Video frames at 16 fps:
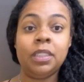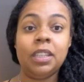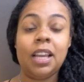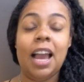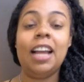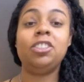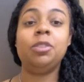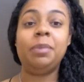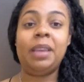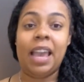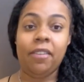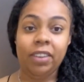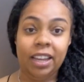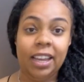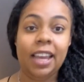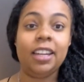I should be
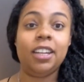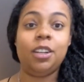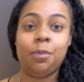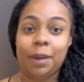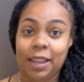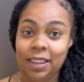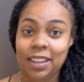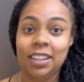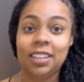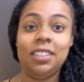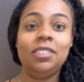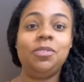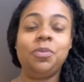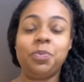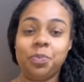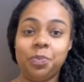having an editor by then.
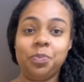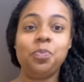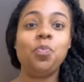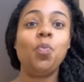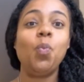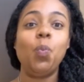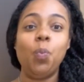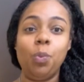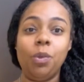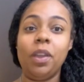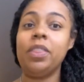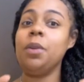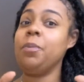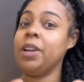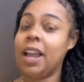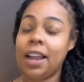
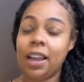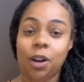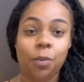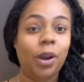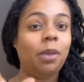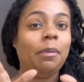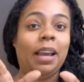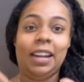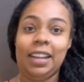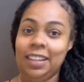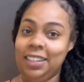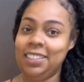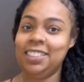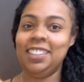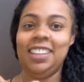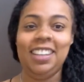Then we're not gonna worry about
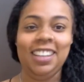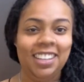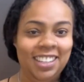it.